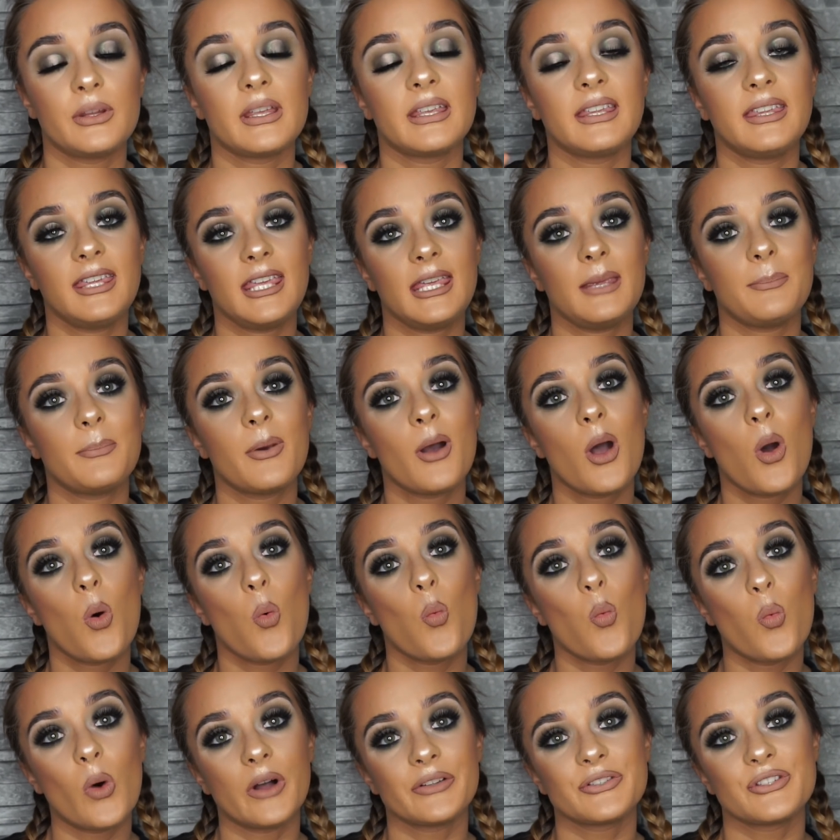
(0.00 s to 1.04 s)
then keep
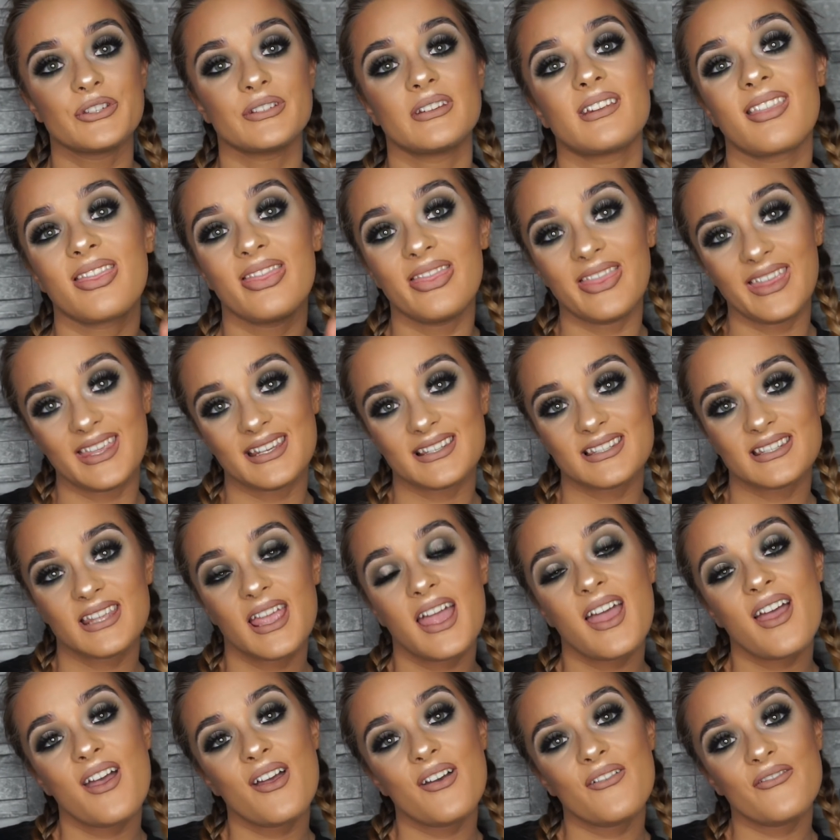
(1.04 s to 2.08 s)
watching
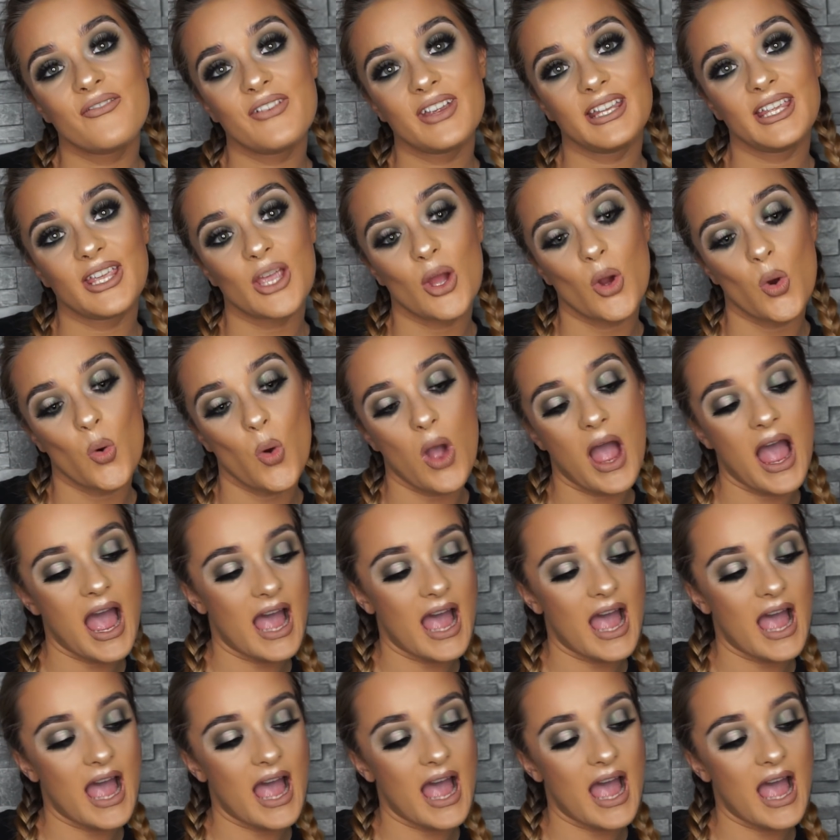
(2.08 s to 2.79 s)
this video.